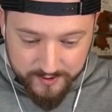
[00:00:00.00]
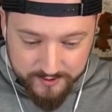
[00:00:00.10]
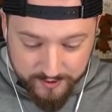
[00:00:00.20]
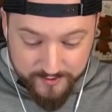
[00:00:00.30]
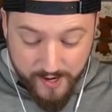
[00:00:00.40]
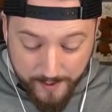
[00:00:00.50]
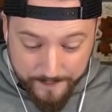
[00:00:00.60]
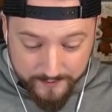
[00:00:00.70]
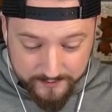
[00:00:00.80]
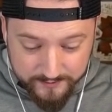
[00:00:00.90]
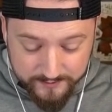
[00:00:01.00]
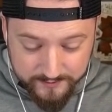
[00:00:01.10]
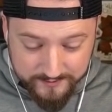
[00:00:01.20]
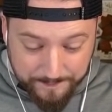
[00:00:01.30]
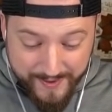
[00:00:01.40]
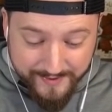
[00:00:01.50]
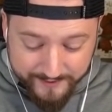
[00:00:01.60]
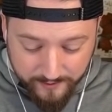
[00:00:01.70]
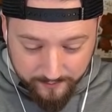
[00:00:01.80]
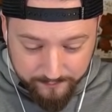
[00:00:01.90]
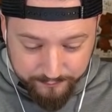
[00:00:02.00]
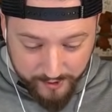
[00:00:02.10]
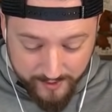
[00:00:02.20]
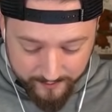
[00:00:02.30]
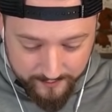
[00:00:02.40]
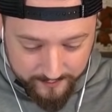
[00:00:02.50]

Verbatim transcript: You nub. Get back there, bruh.